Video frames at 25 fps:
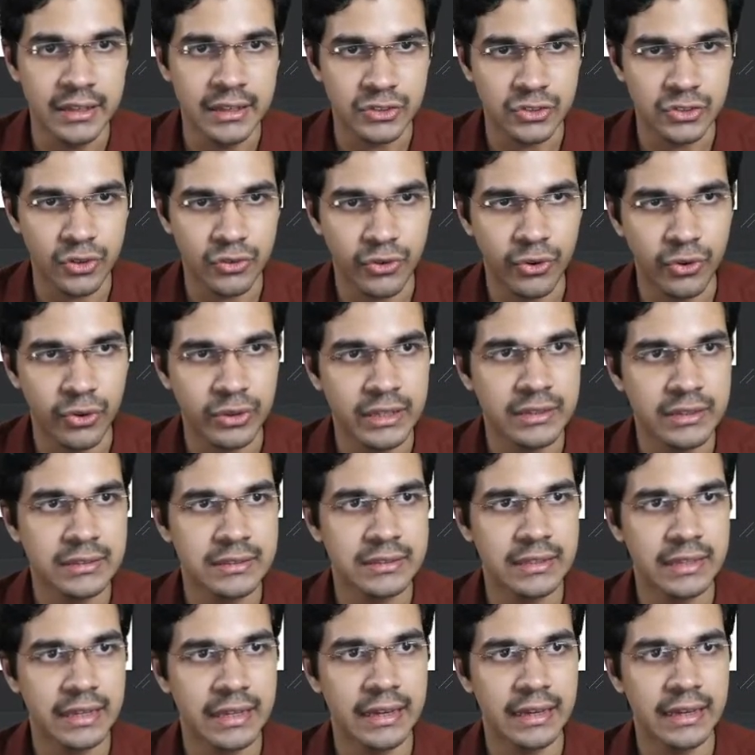So for
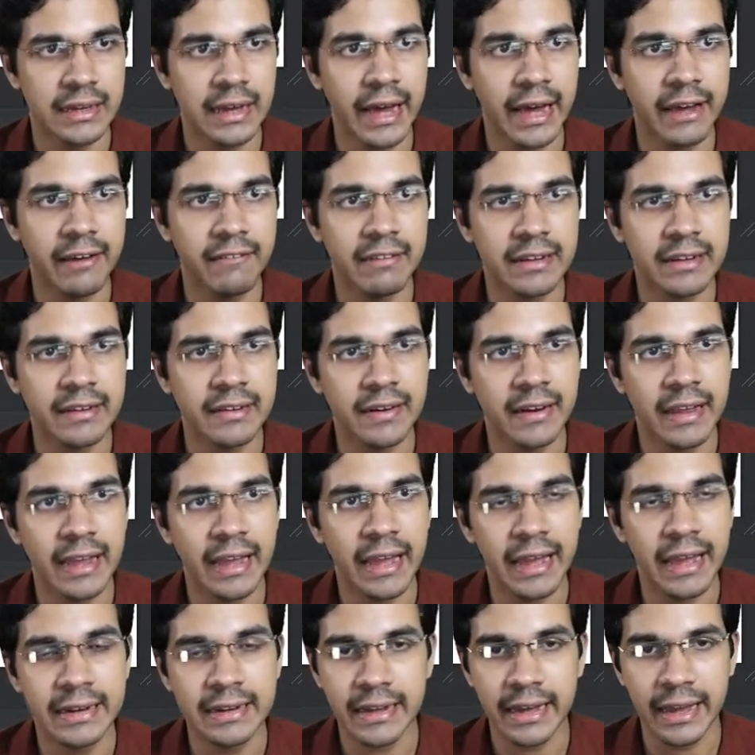this I will
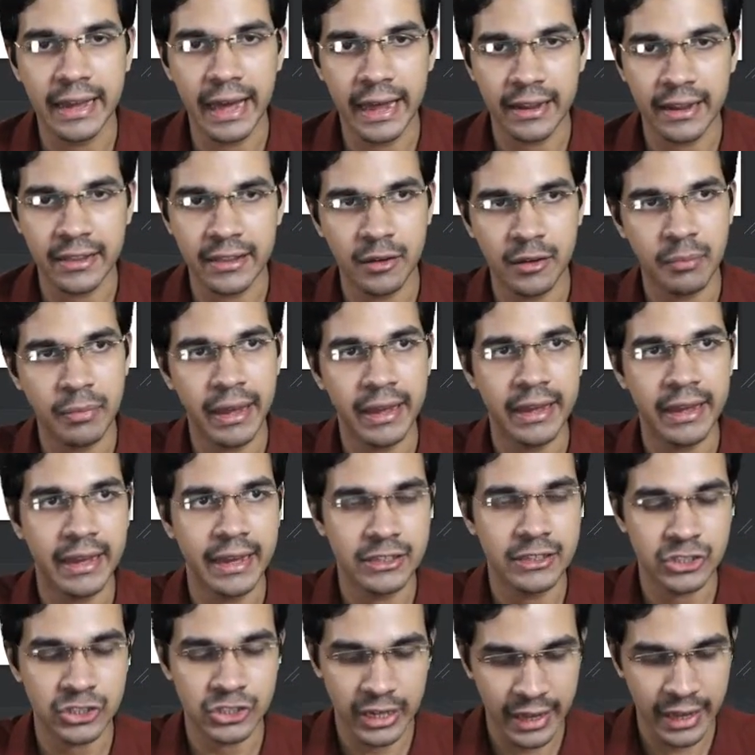create another
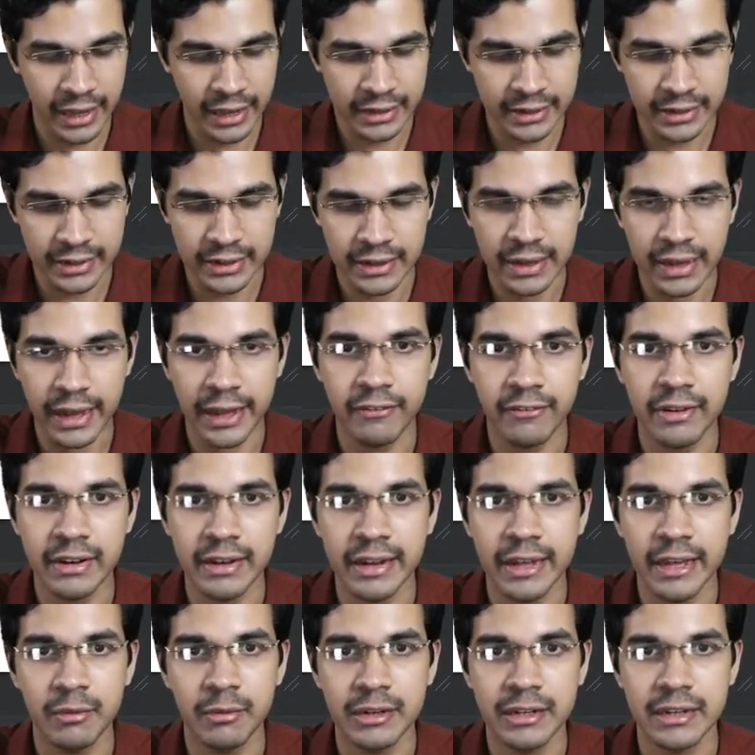package, and I will
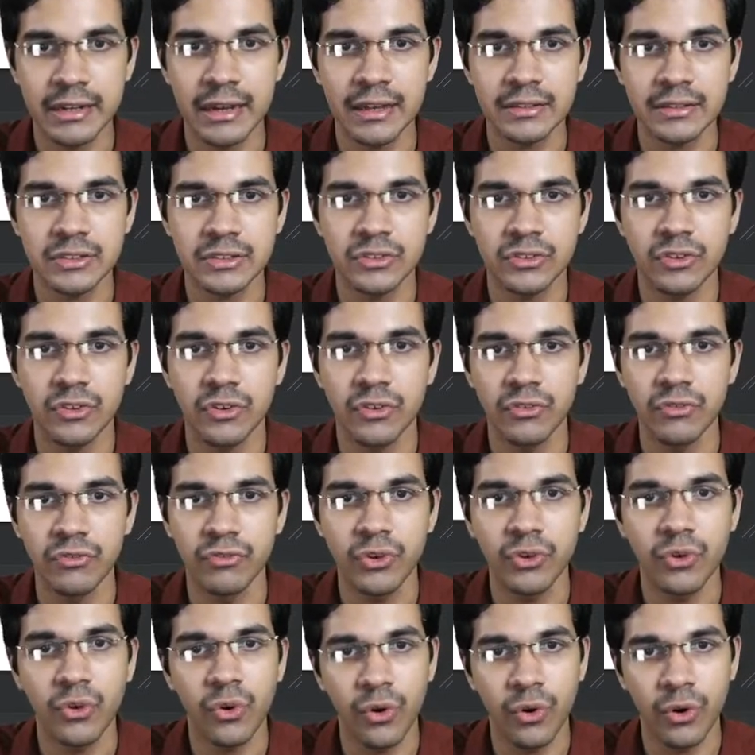name it as
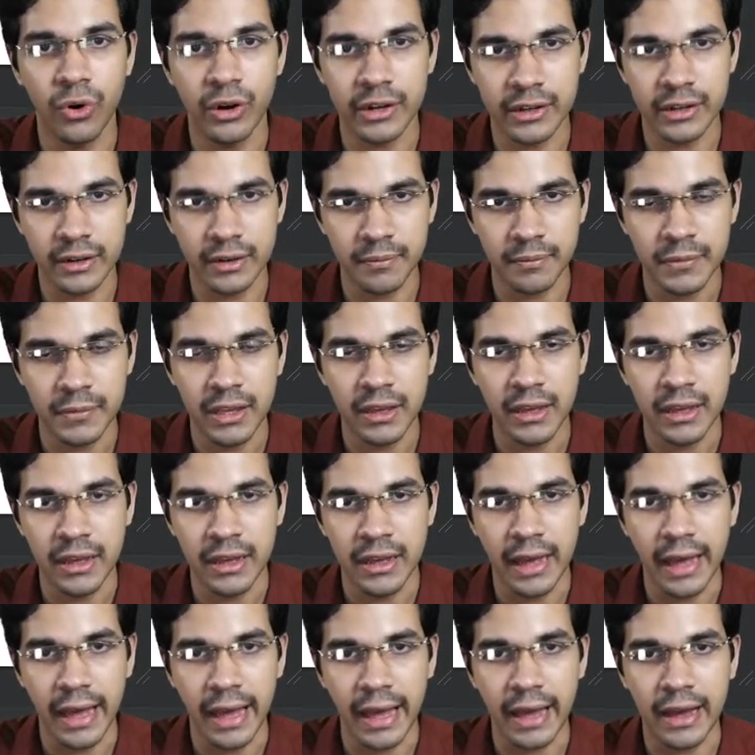view holder.
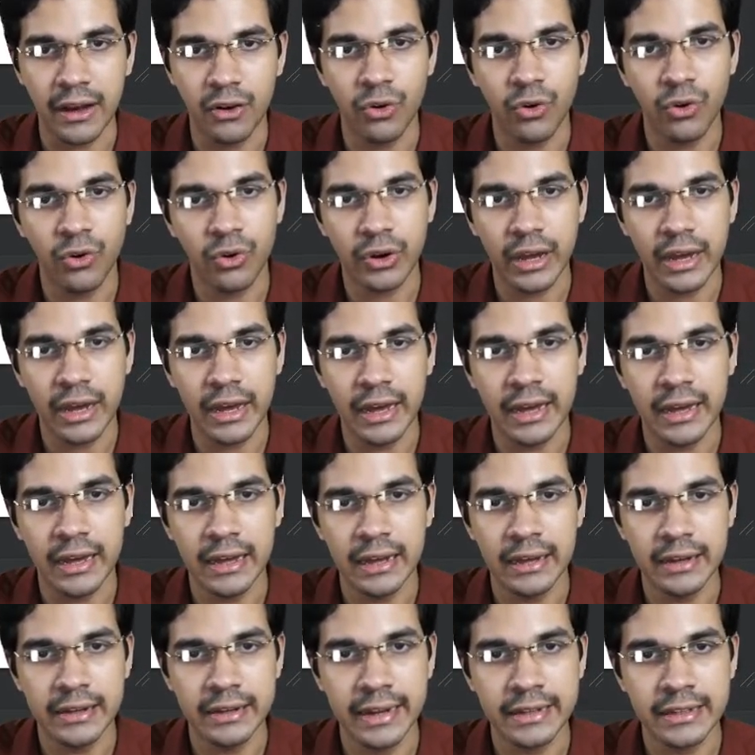Or
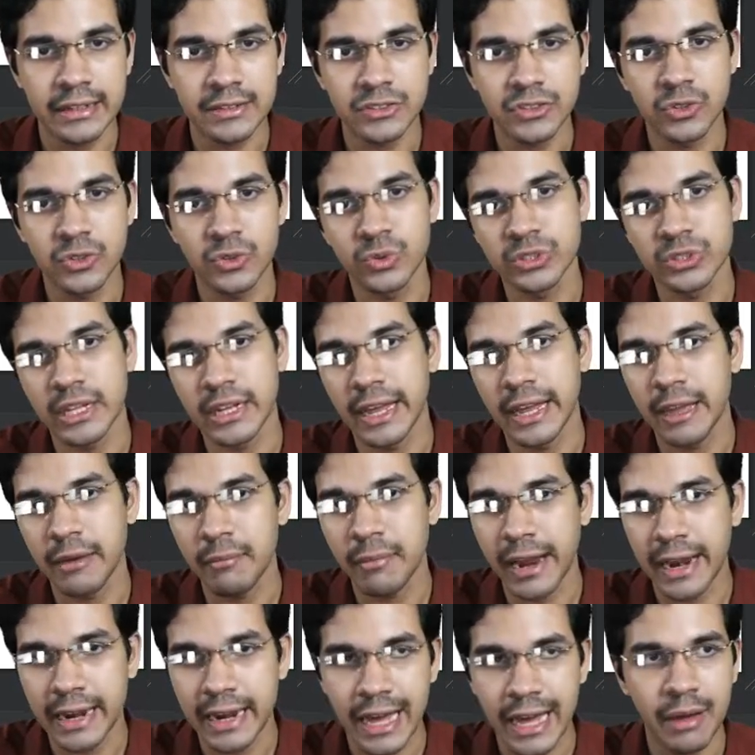let us use the name
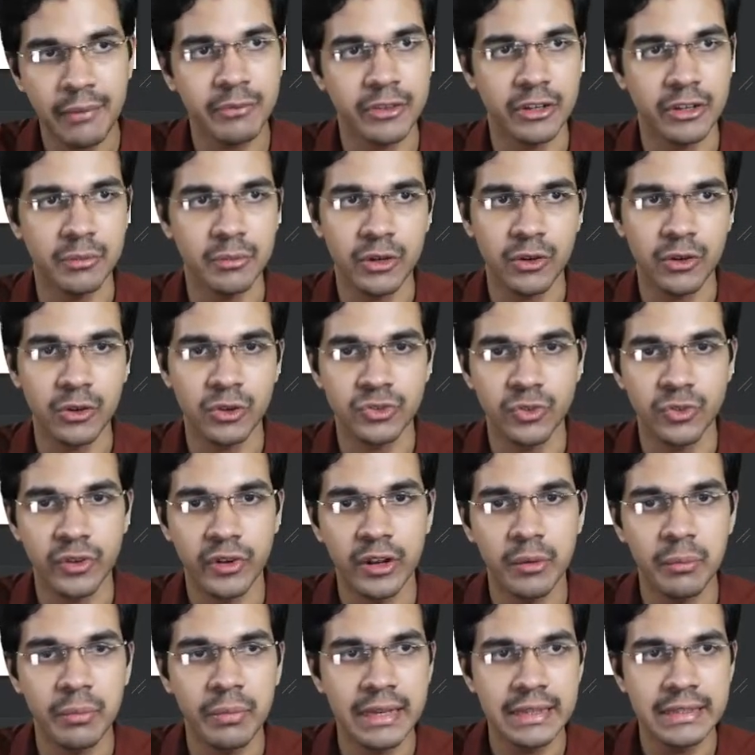adapter, because we
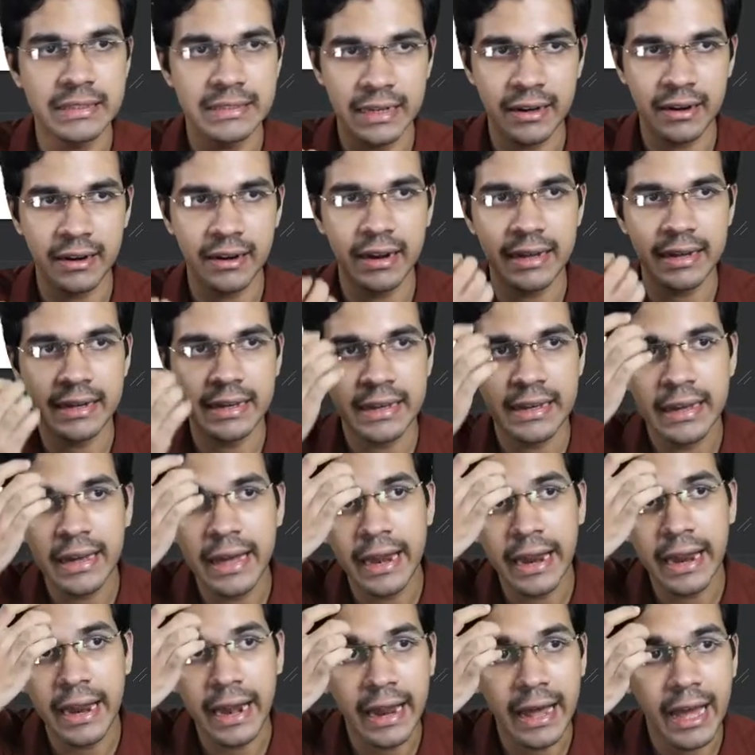will be generating
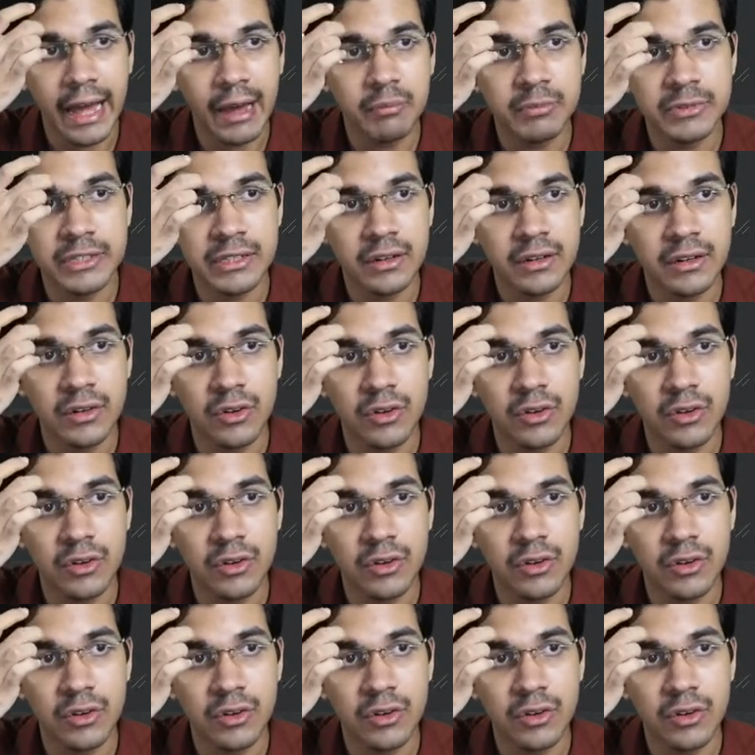an adapter